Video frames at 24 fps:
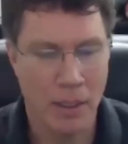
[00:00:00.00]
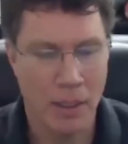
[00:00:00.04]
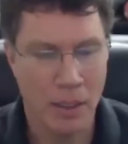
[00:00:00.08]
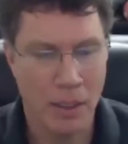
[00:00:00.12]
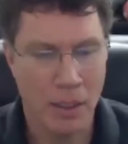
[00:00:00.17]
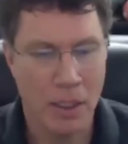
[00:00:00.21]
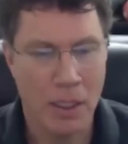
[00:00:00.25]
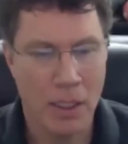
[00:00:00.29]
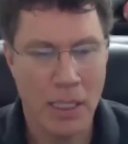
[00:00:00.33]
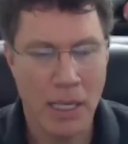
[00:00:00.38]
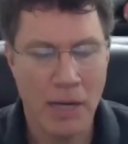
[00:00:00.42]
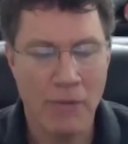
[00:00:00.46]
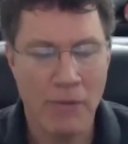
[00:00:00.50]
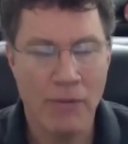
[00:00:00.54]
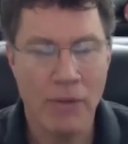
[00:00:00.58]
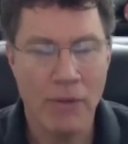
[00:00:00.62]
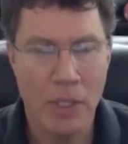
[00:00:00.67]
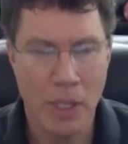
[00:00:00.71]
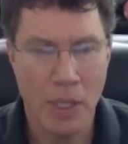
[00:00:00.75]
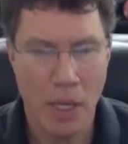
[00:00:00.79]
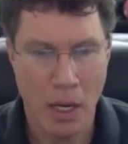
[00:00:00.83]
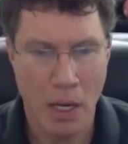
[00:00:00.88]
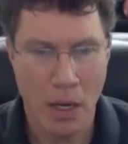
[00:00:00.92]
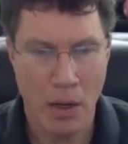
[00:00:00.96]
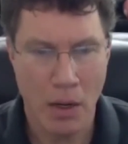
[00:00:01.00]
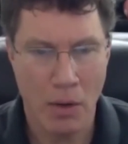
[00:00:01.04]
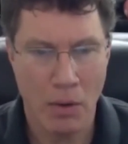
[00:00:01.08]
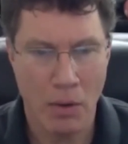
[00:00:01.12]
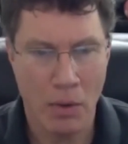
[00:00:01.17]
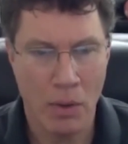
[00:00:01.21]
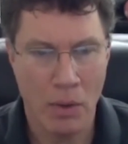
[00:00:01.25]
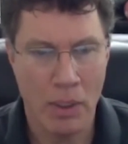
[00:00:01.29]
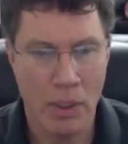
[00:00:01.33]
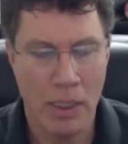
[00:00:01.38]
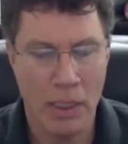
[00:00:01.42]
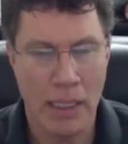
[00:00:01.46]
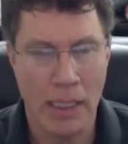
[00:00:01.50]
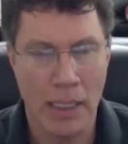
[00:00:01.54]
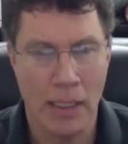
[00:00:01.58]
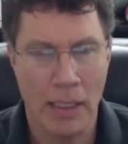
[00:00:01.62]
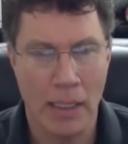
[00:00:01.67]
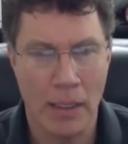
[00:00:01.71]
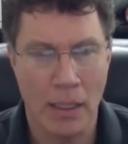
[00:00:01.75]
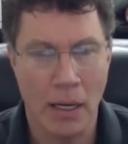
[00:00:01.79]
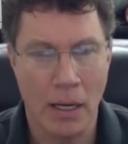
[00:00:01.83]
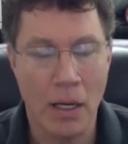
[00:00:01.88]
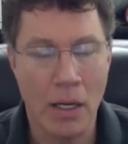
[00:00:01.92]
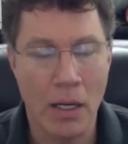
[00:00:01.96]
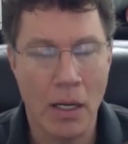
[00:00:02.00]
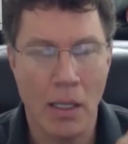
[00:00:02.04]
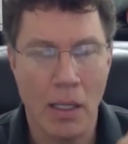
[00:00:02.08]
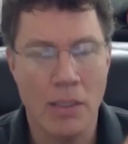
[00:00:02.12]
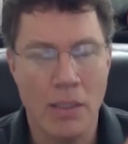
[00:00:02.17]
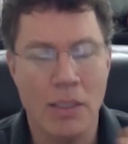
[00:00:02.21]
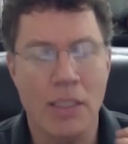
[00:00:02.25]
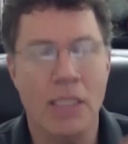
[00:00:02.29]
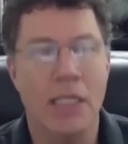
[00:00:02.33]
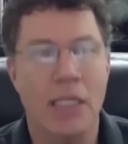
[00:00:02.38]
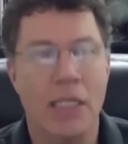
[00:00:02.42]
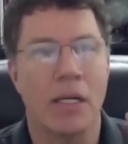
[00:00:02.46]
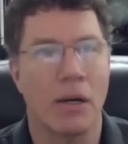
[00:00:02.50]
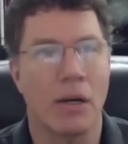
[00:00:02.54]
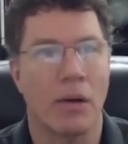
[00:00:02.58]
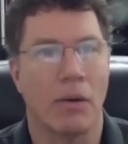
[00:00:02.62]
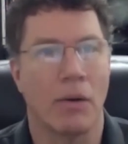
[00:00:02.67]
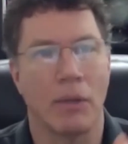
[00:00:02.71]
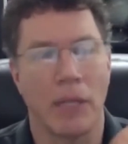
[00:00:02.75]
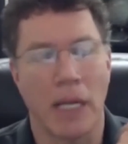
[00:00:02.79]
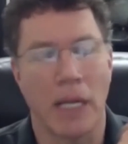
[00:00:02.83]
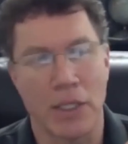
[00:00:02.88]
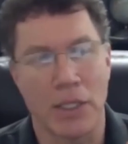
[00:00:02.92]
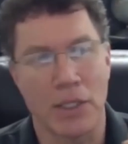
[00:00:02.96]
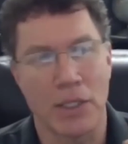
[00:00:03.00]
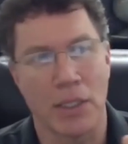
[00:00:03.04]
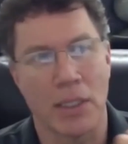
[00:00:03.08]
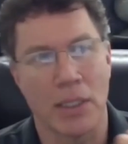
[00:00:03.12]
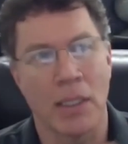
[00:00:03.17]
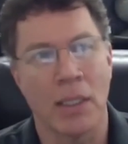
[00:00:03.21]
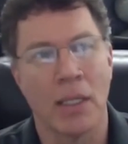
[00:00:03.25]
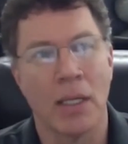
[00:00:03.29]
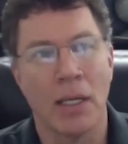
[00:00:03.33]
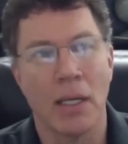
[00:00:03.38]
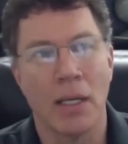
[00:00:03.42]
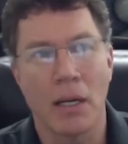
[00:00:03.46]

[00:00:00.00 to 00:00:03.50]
you never know. Our CEO, actually,